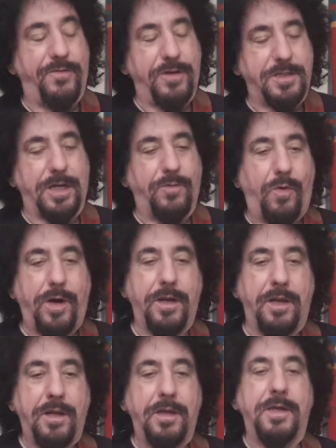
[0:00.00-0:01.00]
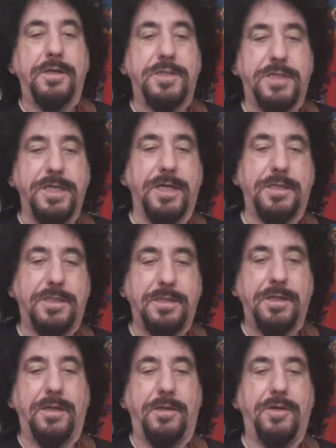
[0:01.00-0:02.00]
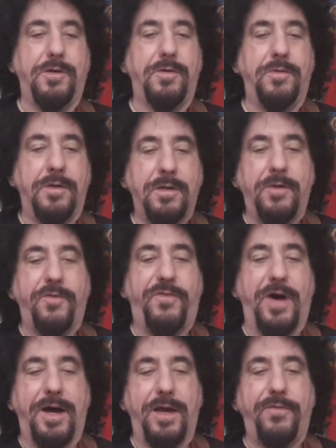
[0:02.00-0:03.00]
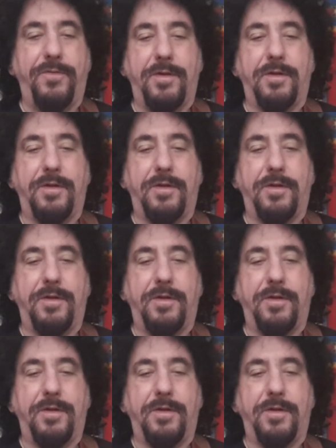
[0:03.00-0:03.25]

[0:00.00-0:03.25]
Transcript: There's like 1, 6, 2, 5.